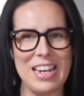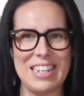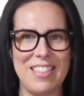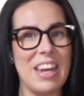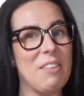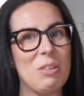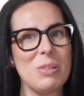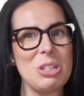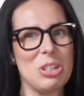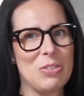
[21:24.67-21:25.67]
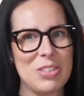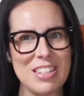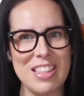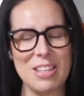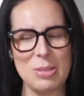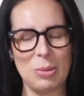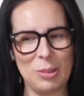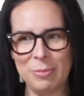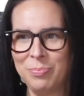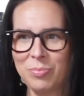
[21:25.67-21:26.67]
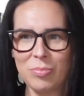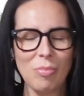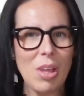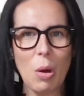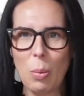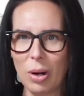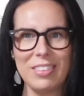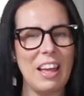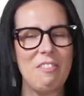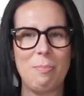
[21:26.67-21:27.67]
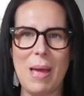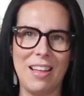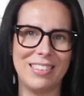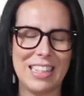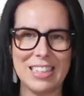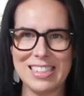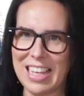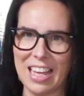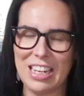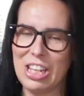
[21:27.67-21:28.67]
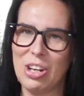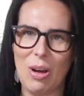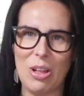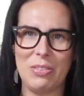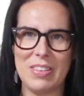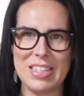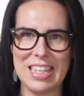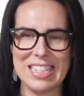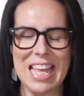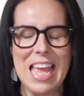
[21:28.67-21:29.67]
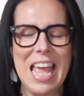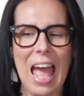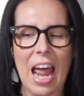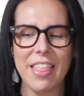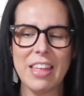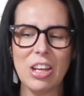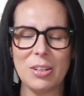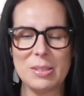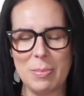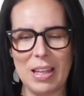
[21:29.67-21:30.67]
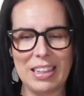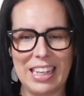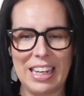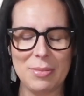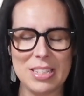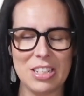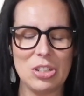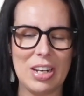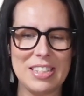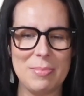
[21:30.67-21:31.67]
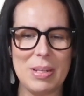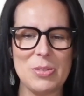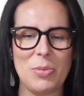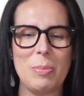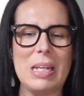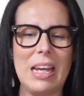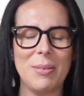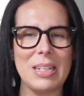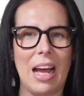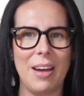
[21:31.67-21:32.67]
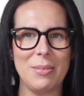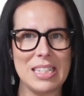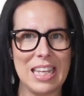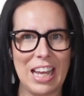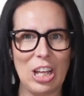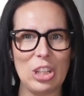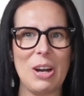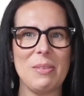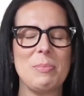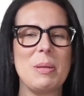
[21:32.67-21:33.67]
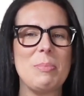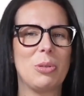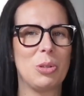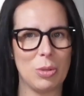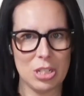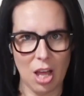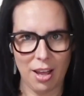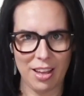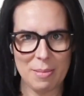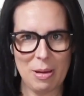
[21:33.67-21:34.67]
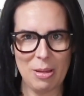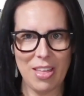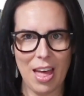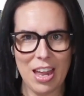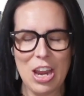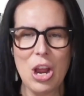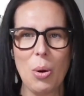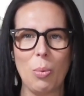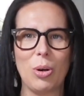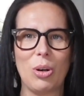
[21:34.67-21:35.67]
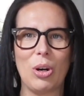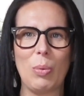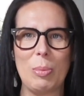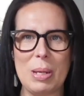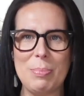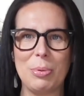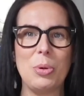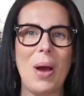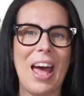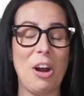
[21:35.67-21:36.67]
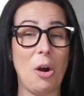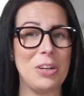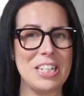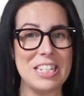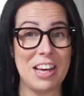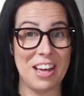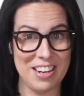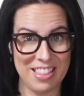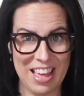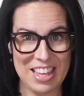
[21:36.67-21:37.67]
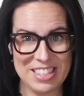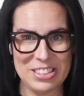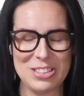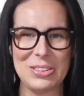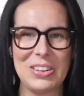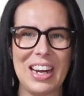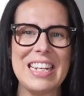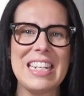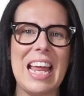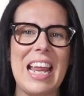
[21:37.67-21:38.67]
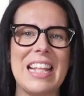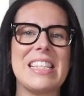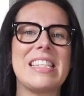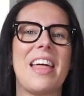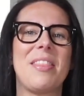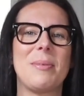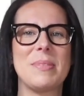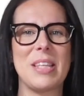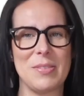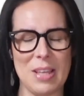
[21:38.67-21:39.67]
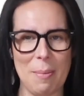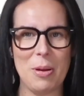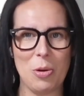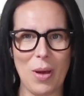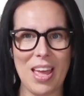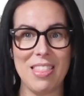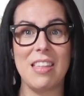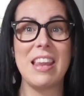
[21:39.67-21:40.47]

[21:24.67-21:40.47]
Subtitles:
And then everyone shifted to this whole work-life balance and, all of these things. I think ultimately it was interesting because for me, I would say a lot of the people who were talking about that were people who had already done the hustle and the grind and had set themselves up in a way that